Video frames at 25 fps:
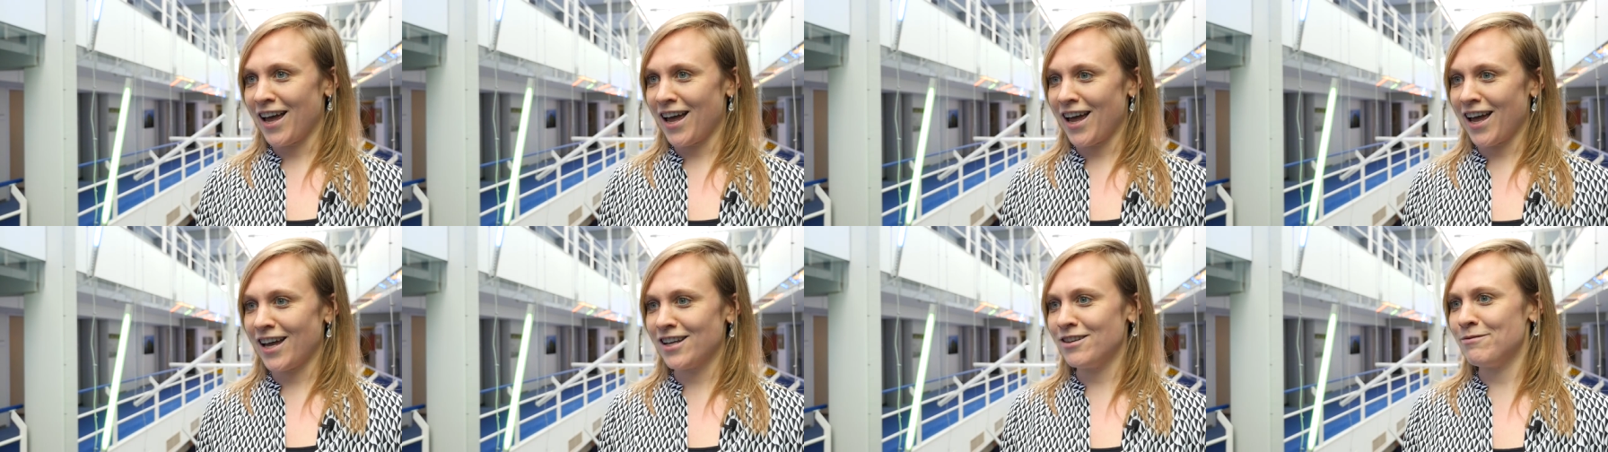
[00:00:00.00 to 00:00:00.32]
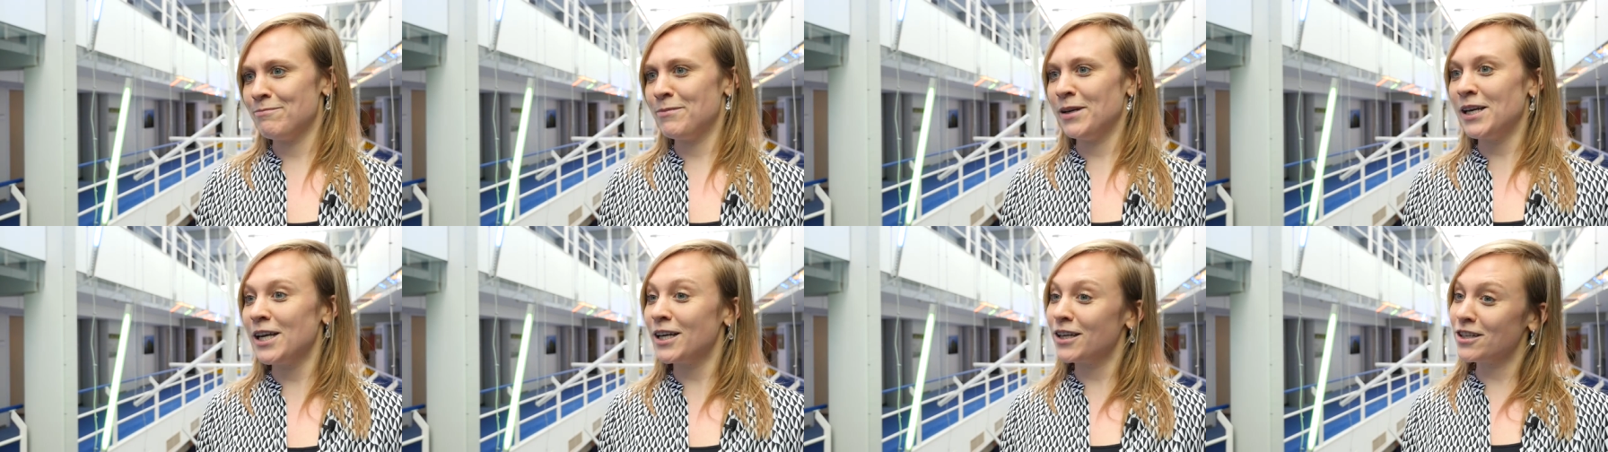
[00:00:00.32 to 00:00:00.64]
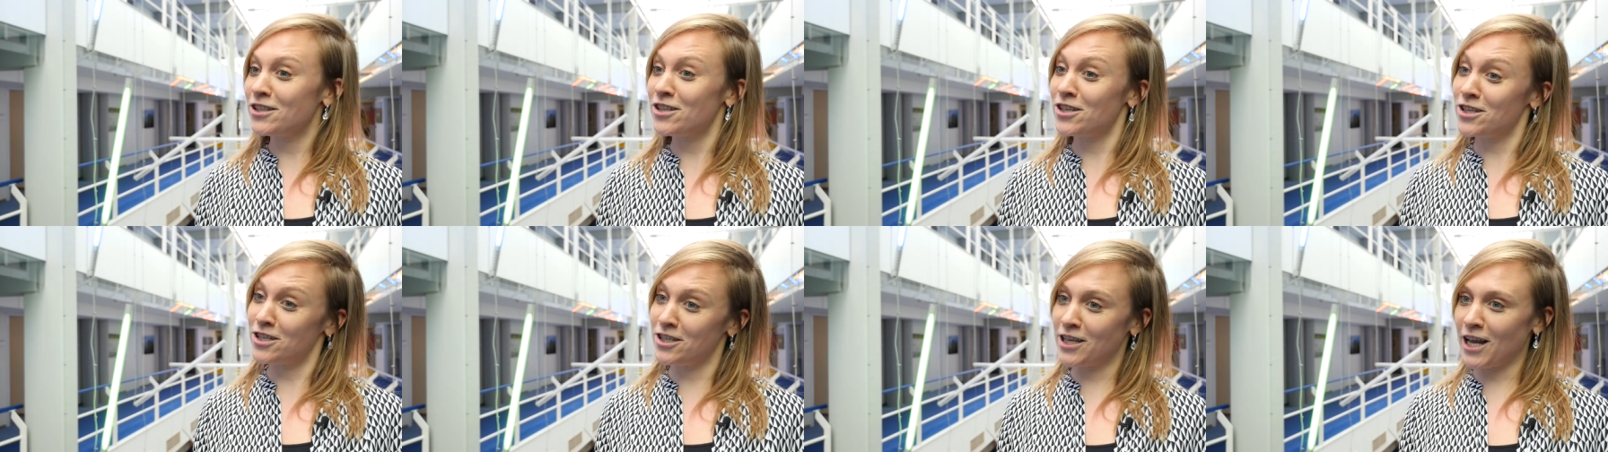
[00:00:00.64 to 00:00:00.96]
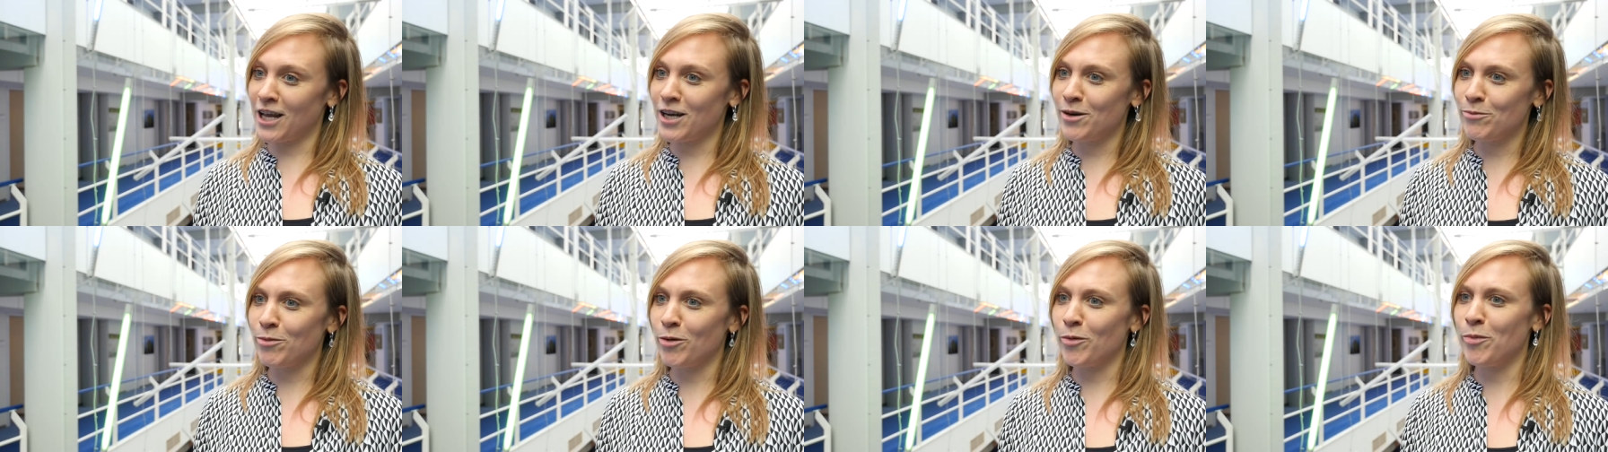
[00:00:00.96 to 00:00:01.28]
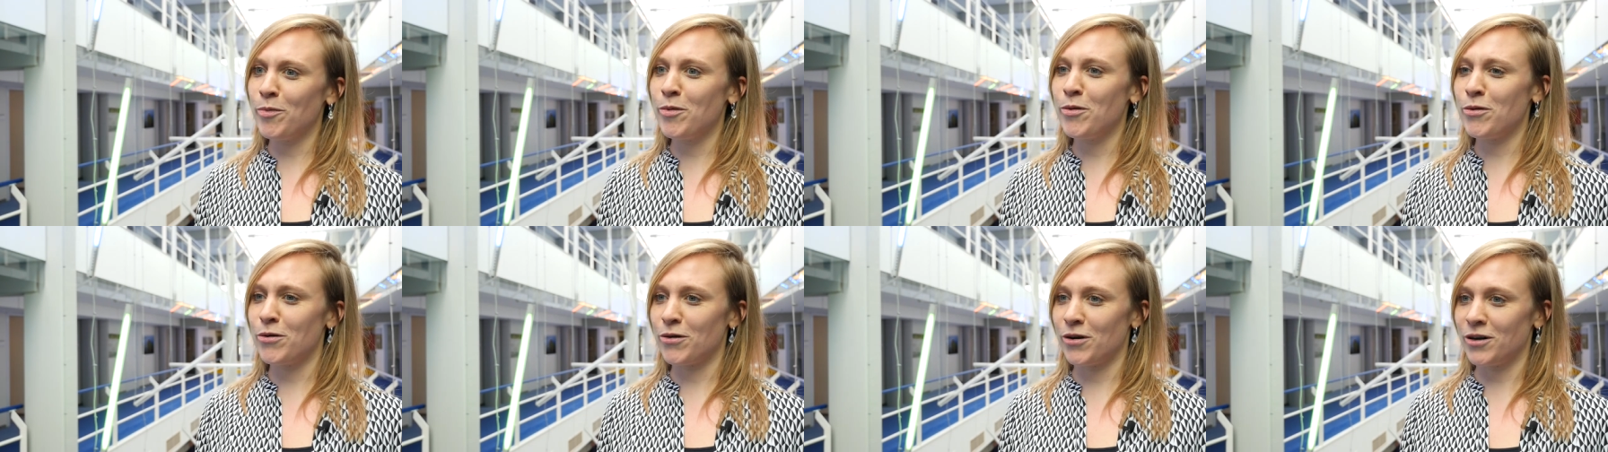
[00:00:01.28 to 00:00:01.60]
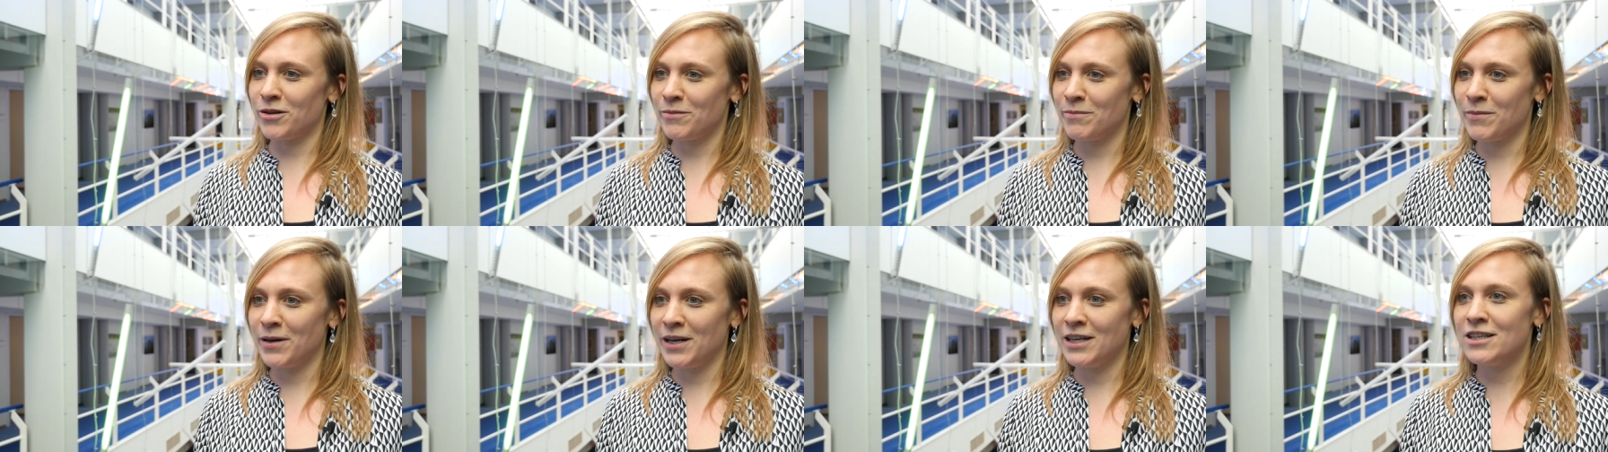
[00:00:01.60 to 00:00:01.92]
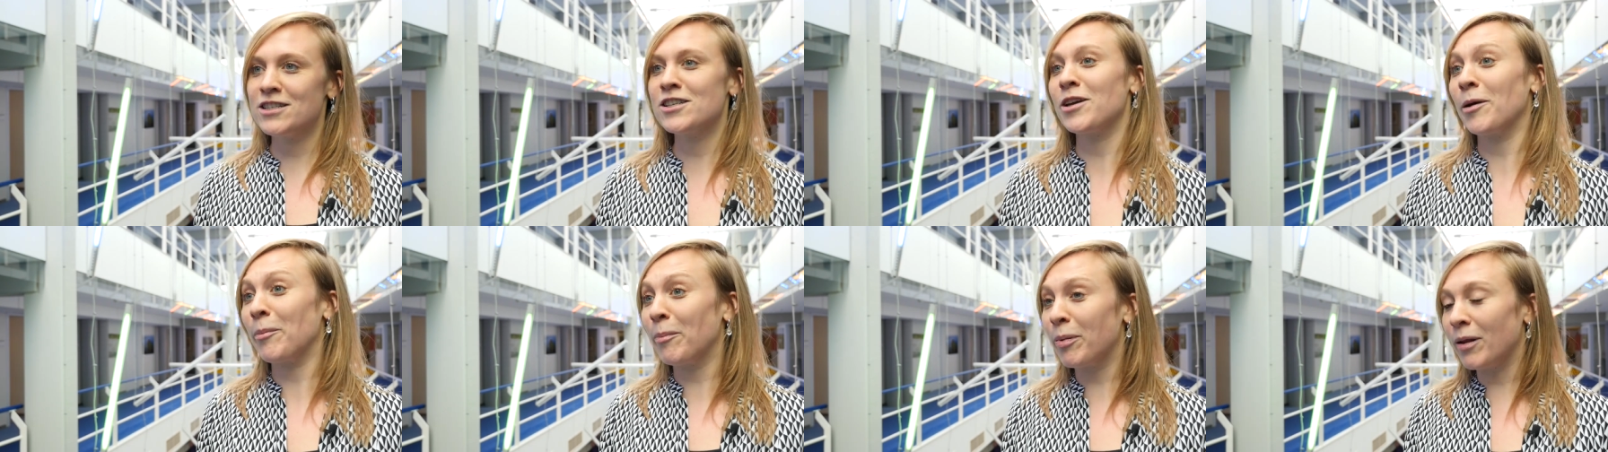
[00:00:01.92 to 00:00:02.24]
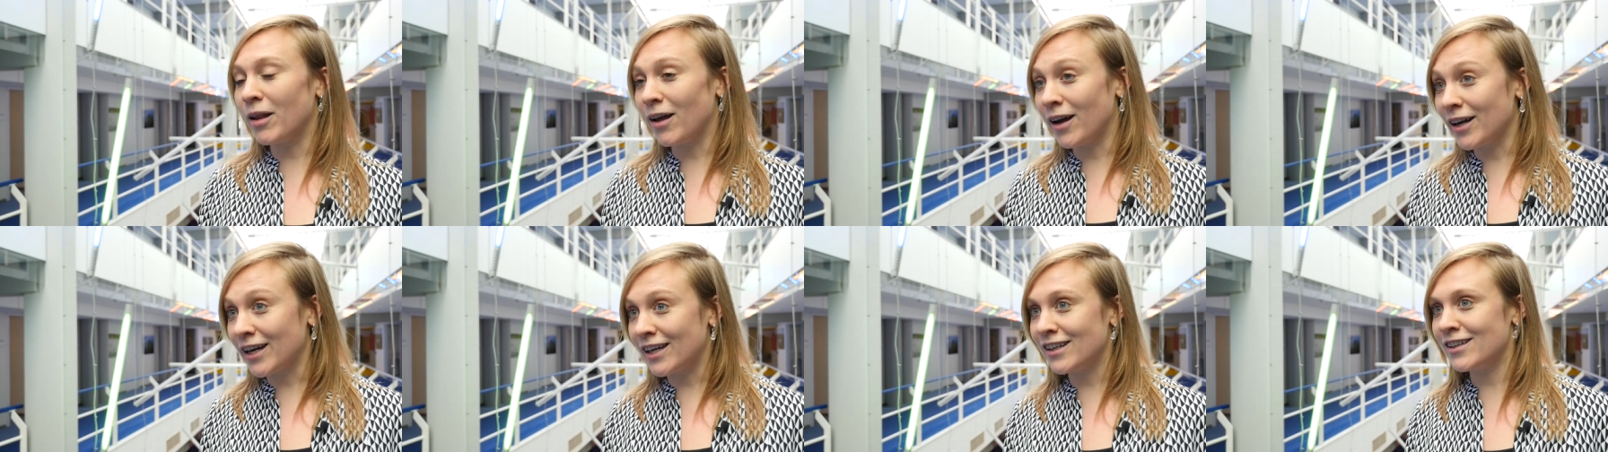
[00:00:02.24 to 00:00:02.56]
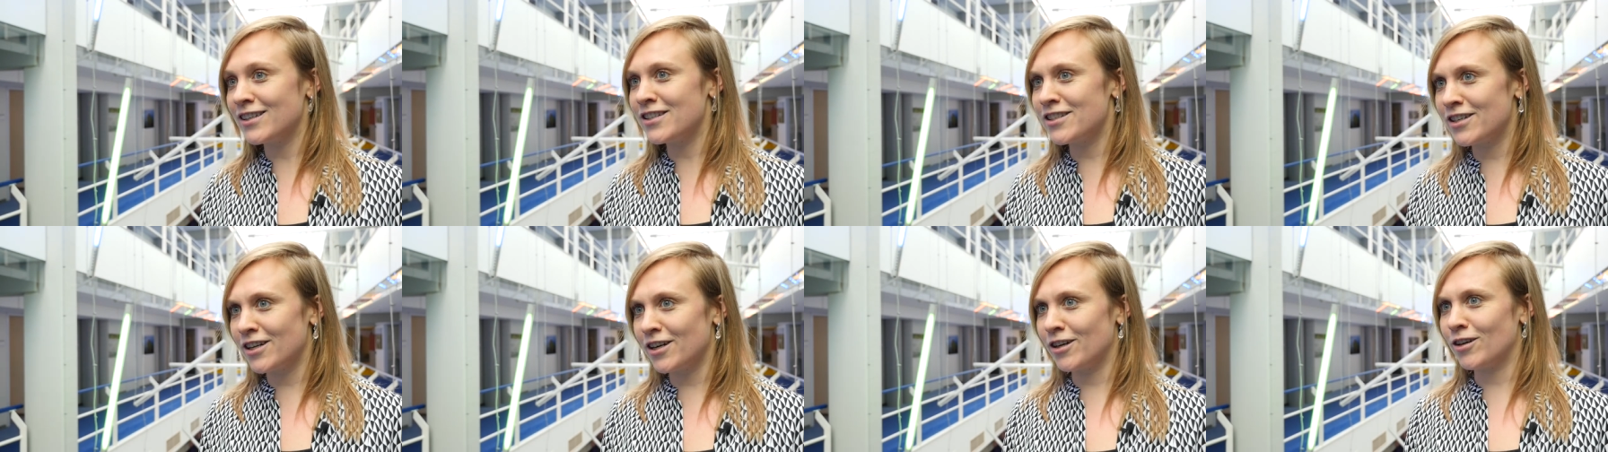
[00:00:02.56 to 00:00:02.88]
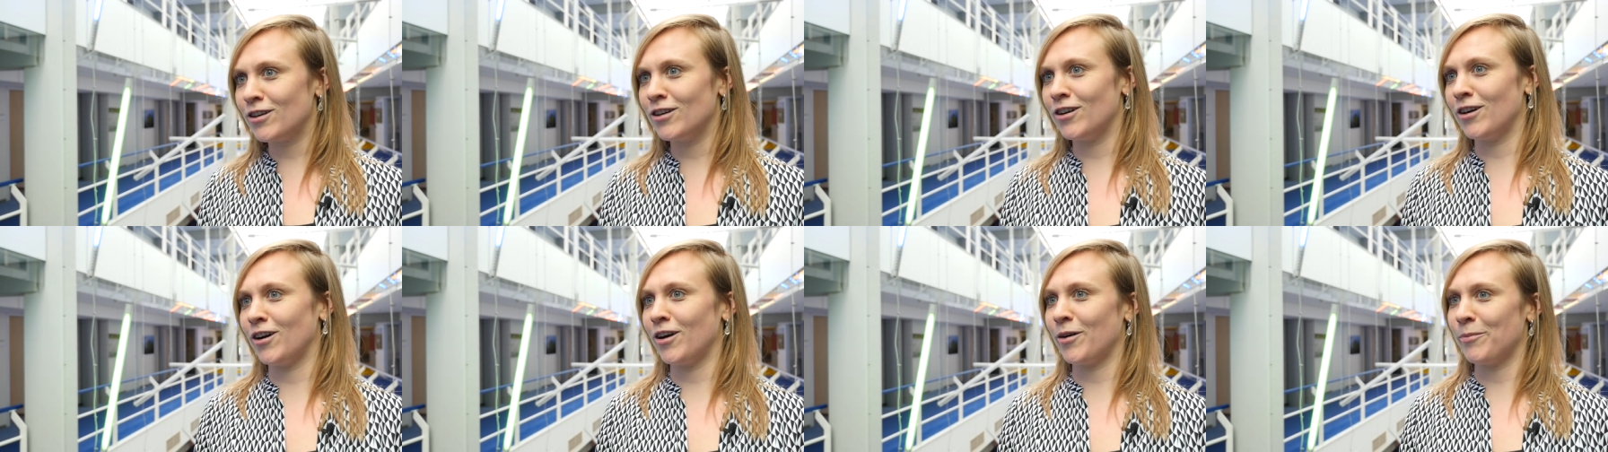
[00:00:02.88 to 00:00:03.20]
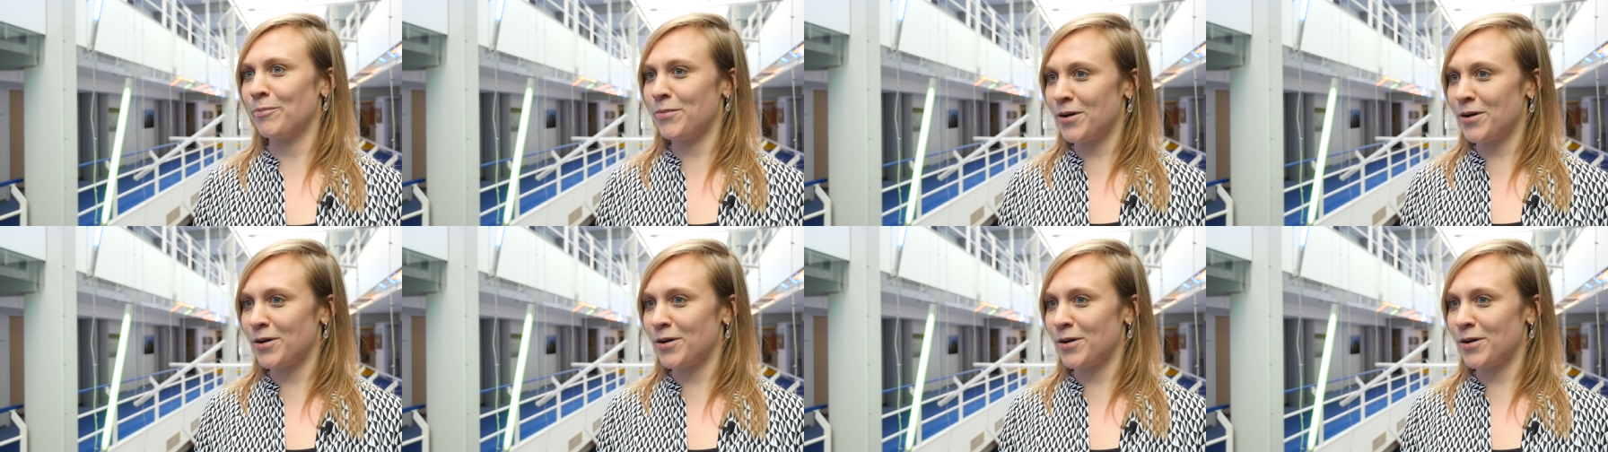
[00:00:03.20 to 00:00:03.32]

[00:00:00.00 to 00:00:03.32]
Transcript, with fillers: And being a sustainable port means applying the circular